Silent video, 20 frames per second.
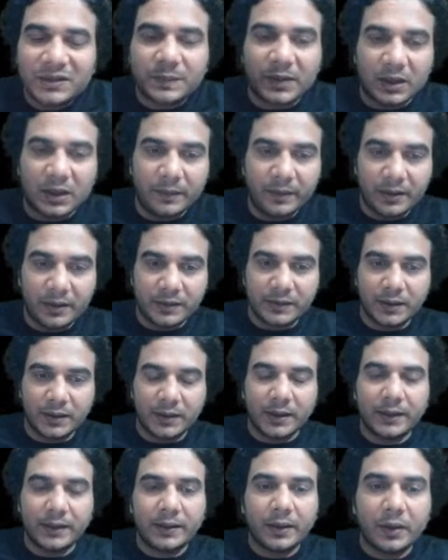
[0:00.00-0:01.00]
parameters.
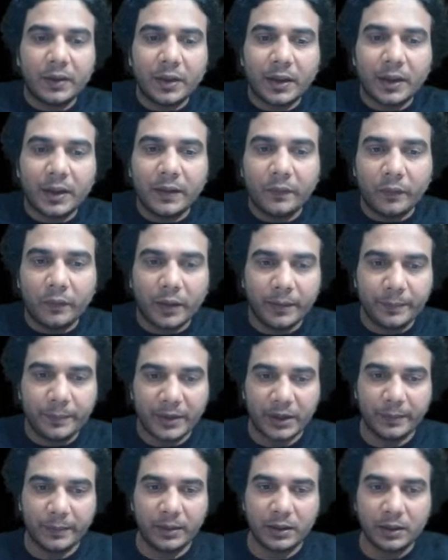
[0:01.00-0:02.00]
You can write one
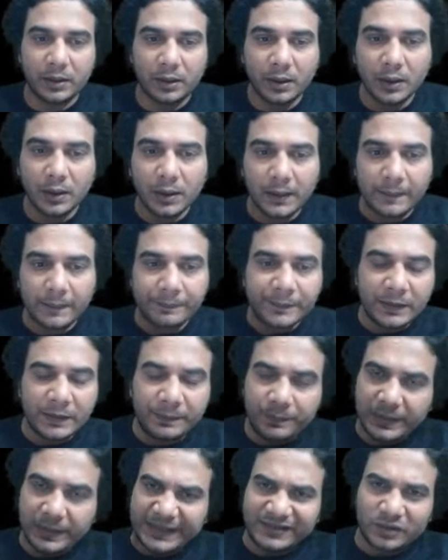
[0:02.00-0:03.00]
parameter in
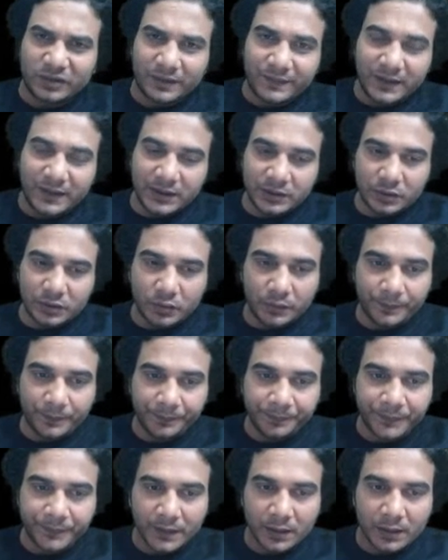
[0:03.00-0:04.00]
place of these two.
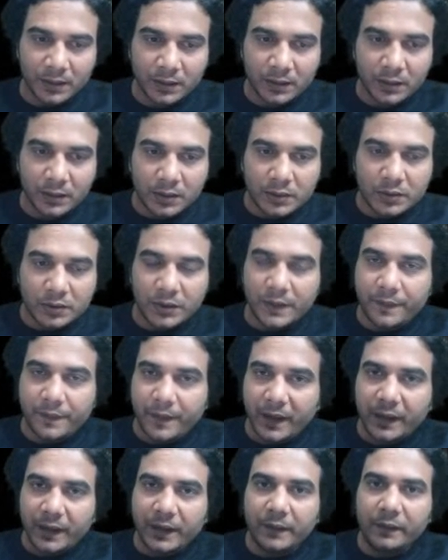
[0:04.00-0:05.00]
So
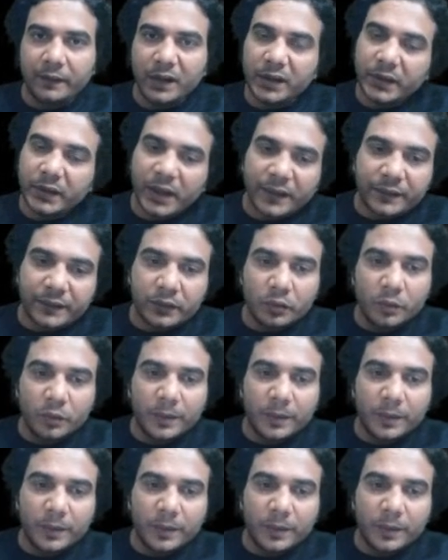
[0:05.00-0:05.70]
effectively, you have two